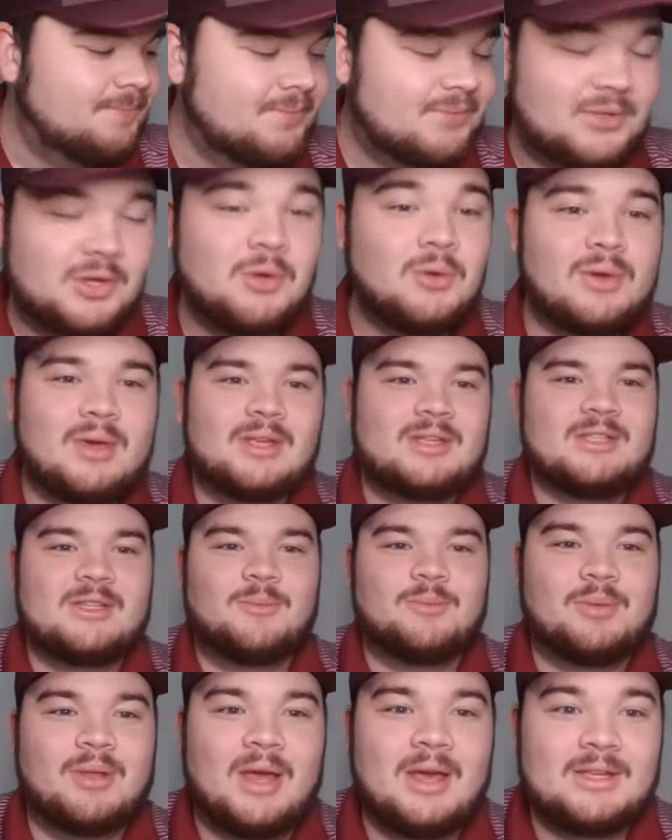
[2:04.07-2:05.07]
Duke isn't the
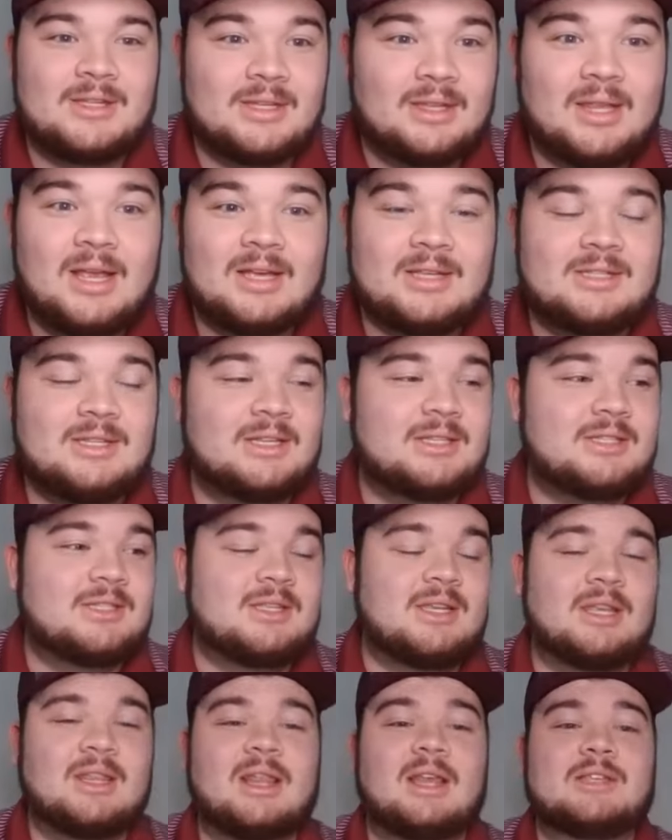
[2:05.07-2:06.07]
place unless it's
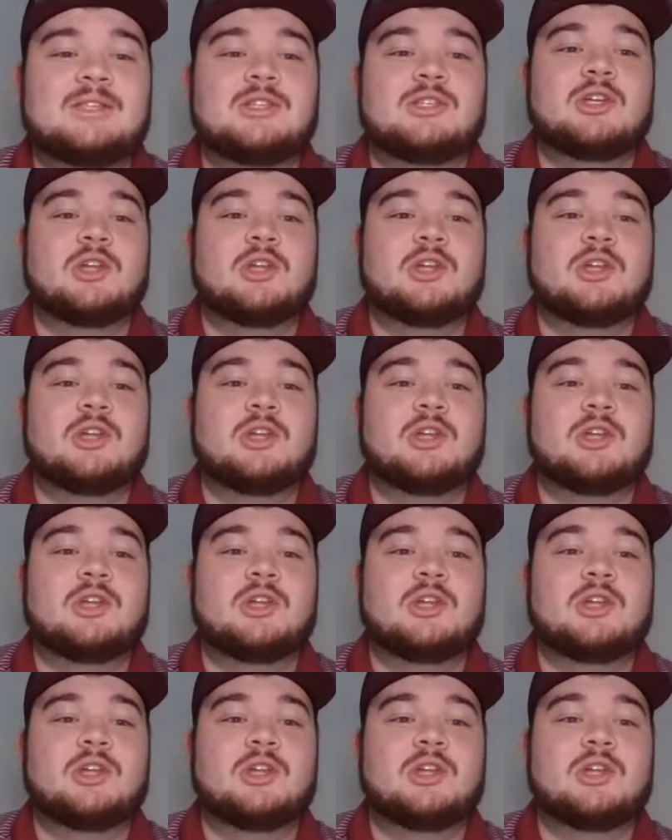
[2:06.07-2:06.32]
unless it's